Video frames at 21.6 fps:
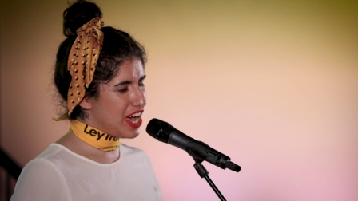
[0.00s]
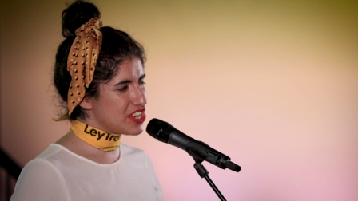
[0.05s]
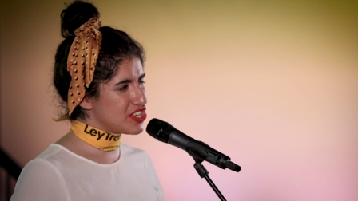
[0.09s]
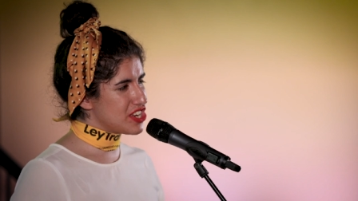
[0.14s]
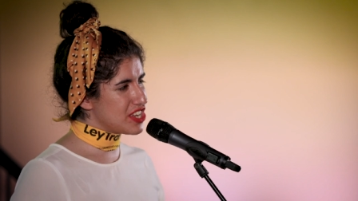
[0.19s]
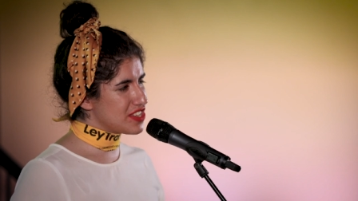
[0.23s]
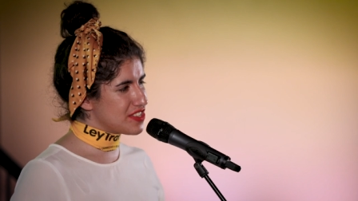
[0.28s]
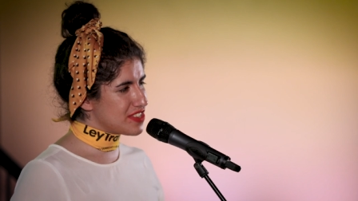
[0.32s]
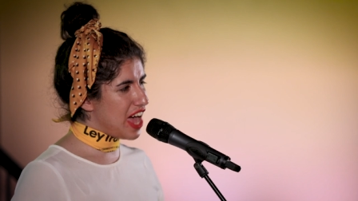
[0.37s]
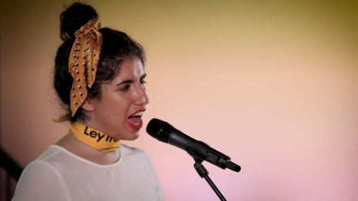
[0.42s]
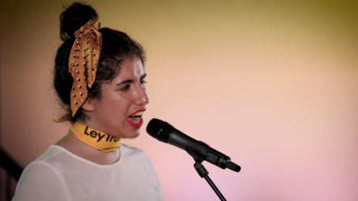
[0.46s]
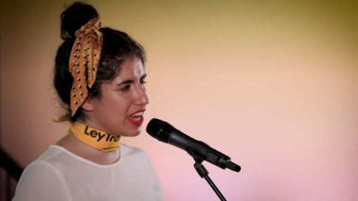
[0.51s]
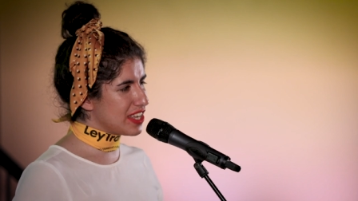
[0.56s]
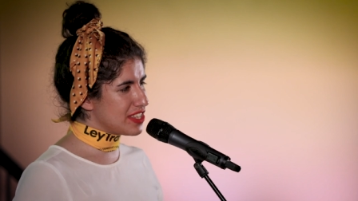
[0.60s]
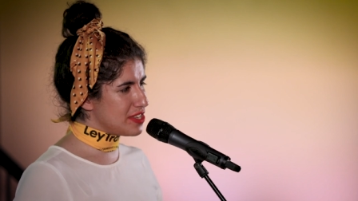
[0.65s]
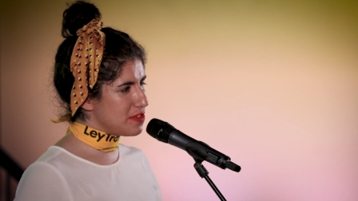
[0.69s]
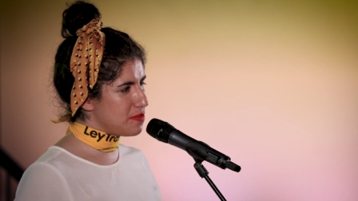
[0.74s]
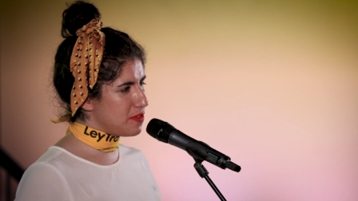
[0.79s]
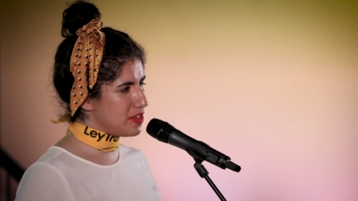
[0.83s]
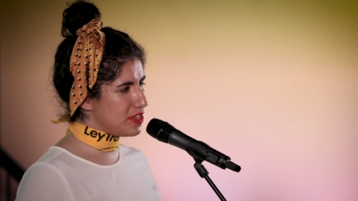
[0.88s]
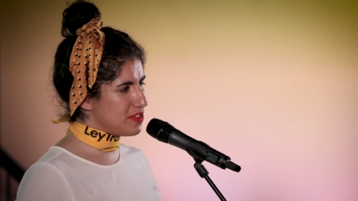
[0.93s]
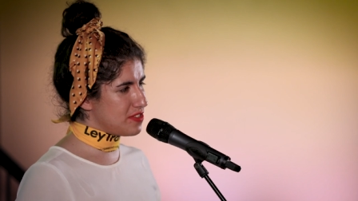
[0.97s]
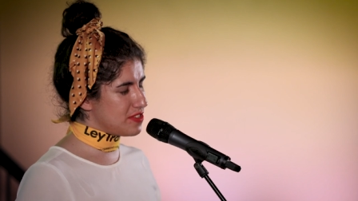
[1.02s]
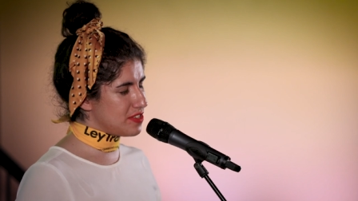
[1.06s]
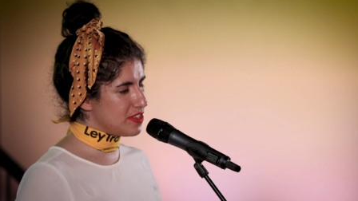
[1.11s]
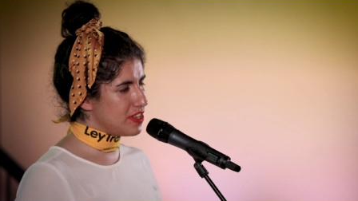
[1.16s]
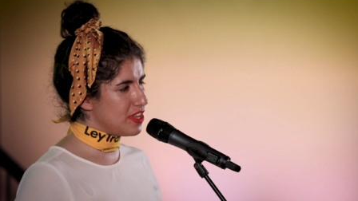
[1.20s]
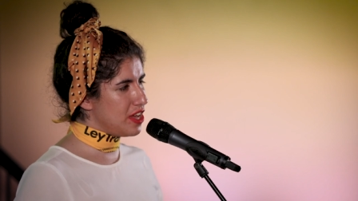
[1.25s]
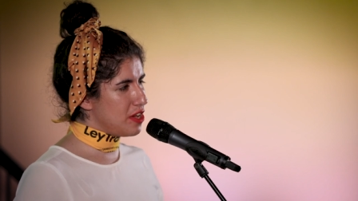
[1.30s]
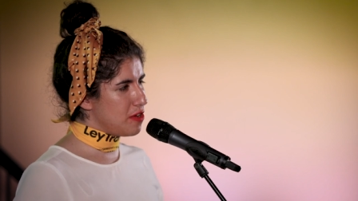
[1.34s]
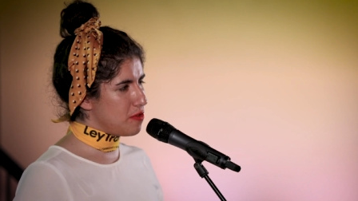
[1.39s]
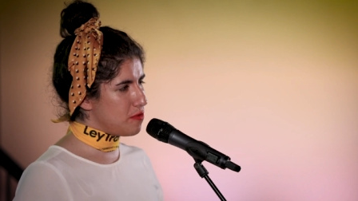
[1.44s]
a trans
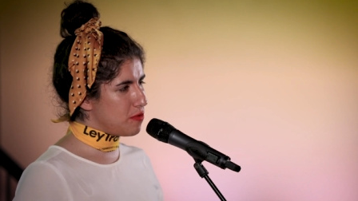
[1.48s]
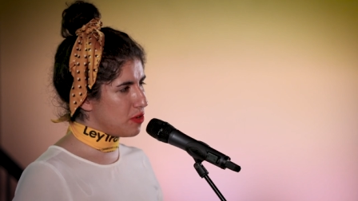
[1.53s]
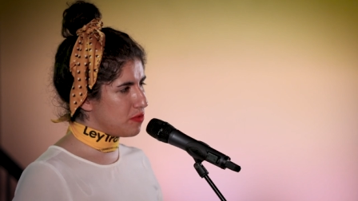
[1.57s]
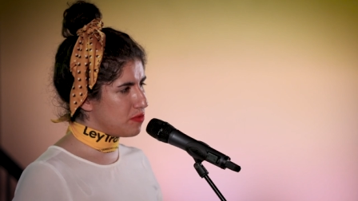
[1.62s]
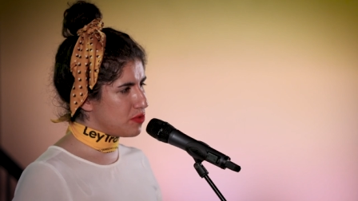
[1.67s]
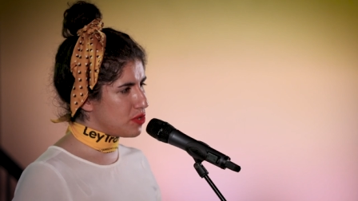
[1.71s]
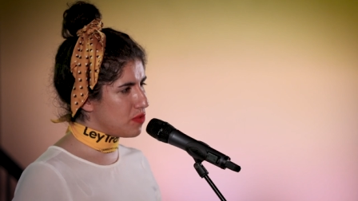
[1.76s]
activist from